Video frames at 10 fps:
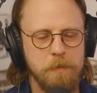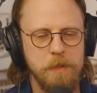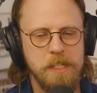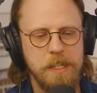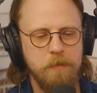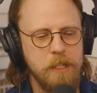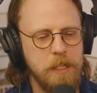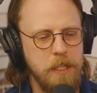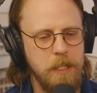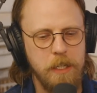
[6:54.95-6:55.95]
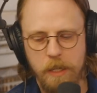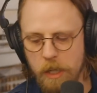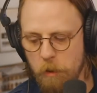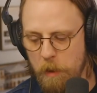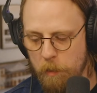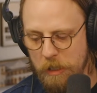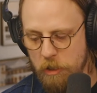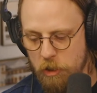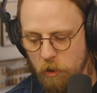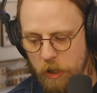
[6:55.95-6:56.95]
specifically do people
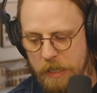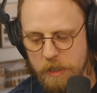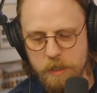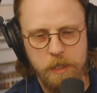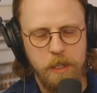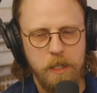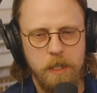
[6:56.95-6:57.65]
enjoy, because